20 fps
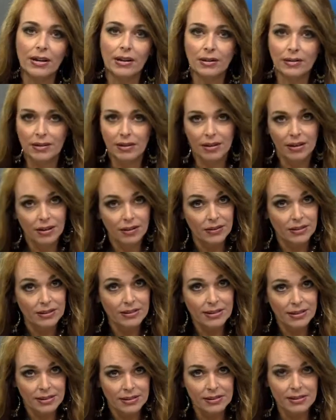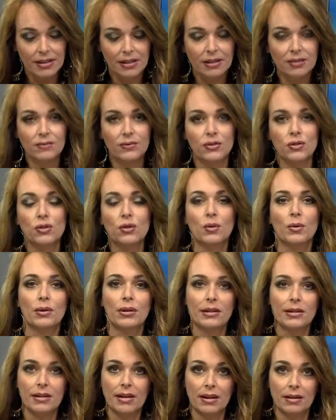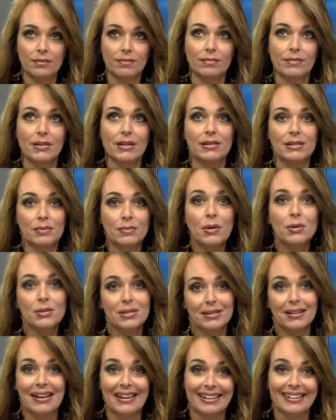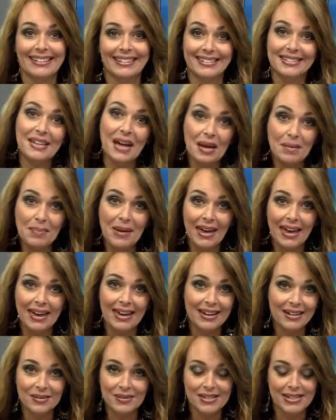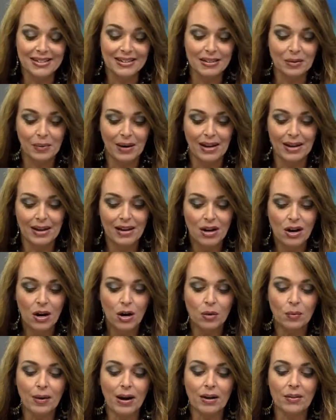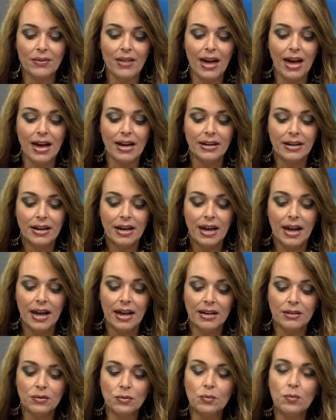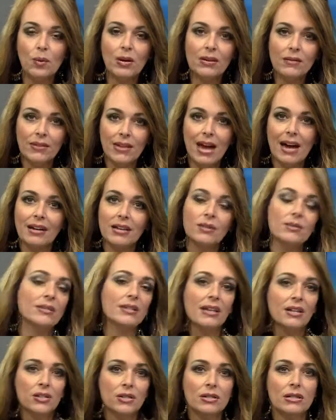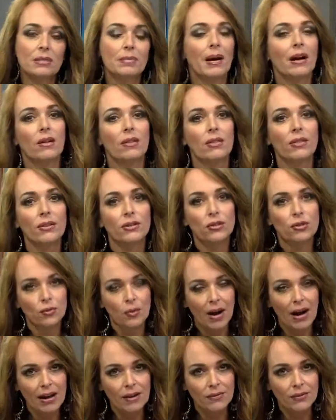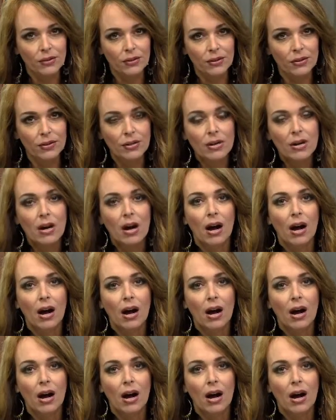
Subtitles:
in the DISC inventory is most likely a type A. I don't see any way around that. And one of the accusations about the driver